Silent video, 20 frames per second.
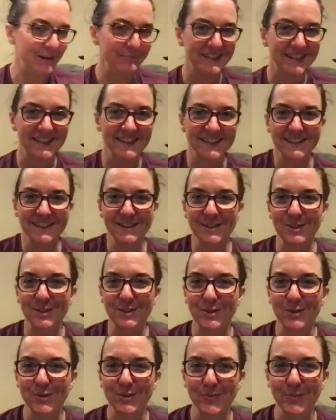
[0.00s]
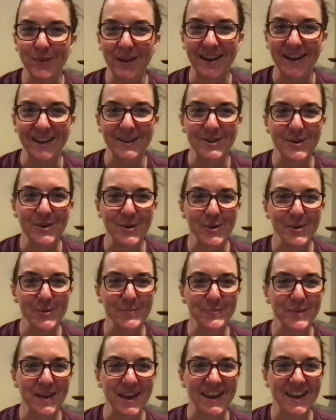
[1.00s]
opt-ins to my
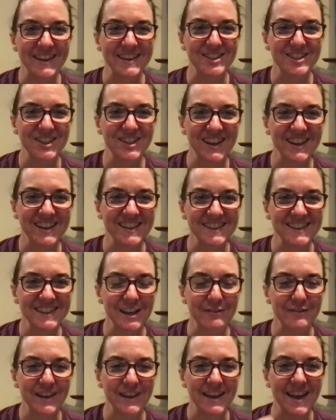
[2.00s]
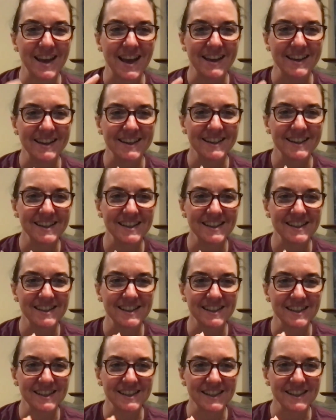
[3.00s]
homepage and stuff. I added it into
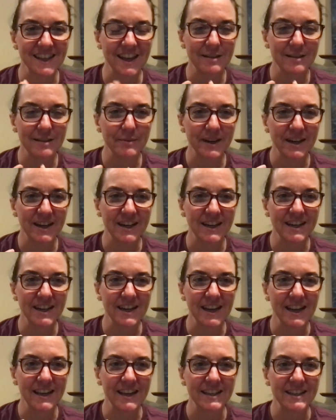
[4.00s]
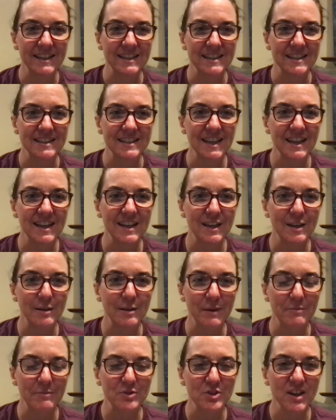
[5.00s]
the sidebar and
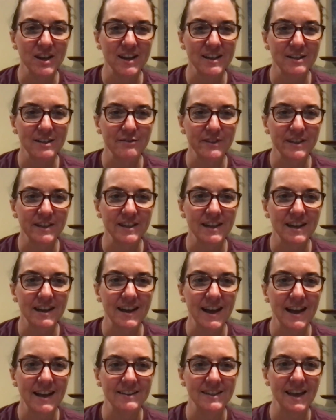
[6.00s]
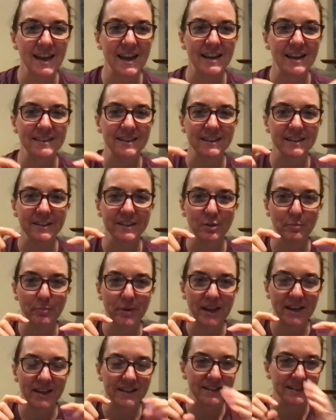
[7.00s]
I'm trying to figure out how to add the little
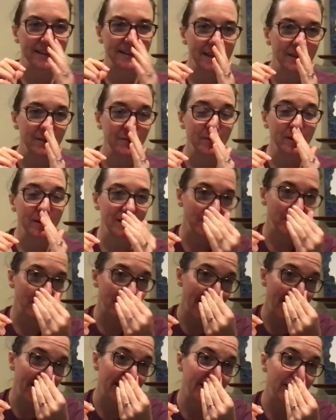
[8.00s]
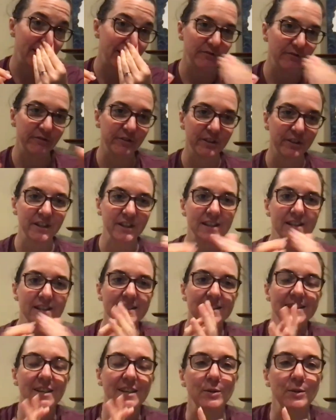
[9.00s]
banner like what you had in the footer.
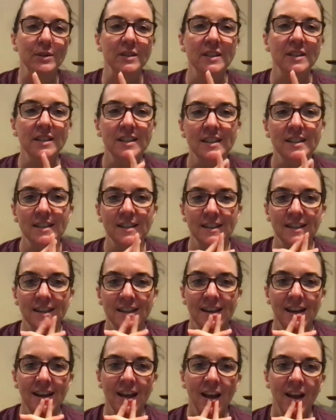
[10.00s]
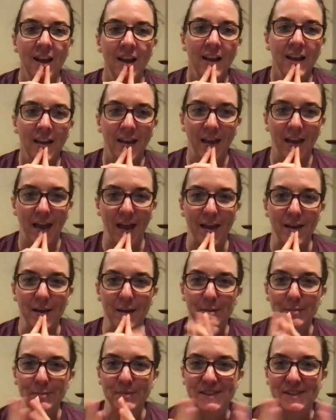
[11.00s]
And so
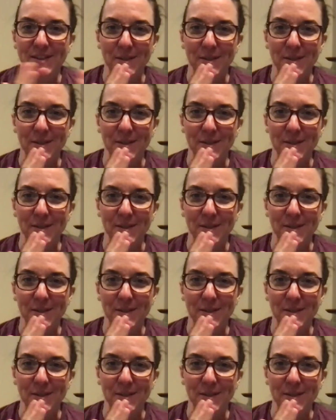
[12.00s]
I'm